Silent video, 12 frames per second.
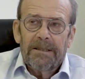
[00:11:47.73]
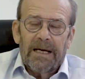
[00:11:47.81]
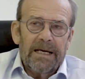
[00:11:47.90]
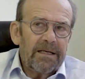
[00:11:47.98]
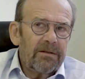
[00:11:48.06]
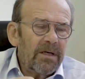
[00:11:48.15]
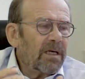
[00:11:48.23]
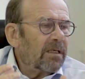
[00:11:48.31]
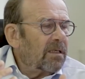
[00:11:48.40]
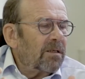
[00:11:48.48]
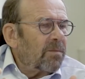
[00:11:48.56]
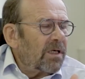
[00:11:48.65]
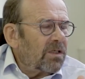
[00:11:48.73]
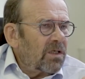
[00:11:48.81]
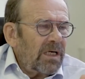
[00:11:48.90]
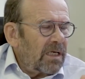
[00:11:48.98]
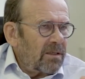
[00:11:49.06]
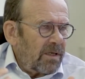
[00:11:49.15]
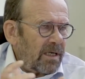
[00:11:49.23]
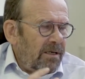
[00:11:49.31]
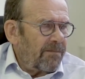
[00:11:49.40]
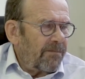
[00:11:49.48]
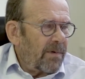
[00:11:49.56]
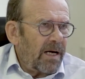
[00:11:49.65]
And I think I did my share there.
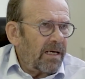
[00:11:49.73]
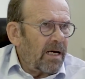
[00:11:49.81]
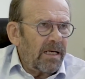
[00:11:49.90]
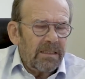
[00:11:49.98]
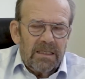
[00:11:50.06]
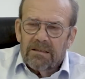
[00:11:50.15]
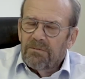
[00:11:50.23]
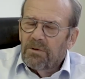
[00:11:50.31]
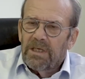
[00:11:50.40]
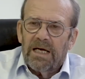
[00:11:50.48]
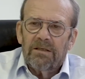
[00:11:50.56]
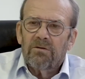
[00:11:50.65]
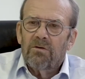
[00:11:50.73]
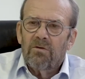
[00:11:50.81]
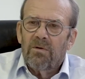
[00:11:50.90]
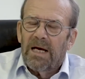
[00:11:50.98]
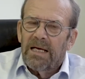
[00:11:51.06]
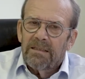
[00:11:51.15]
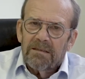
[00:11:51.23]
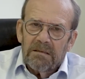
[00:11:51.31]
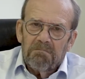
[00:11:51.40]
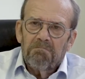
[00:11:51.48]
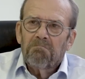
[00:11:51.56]
I did what I had to do, and